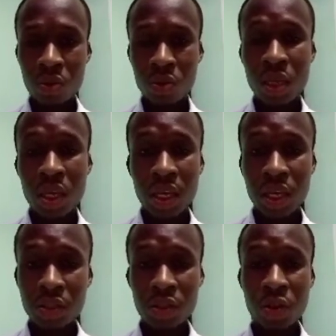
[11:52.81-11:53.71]

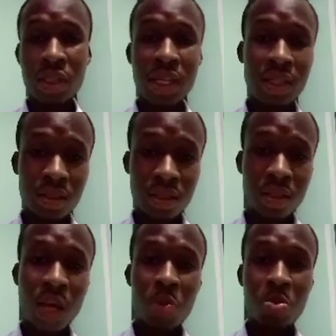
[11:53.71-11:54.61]
ensuring that there's
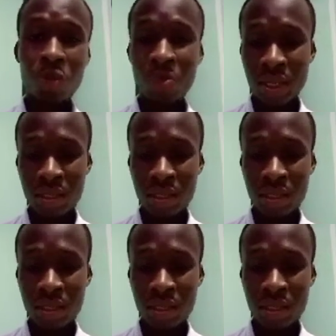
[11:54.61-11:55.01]
movement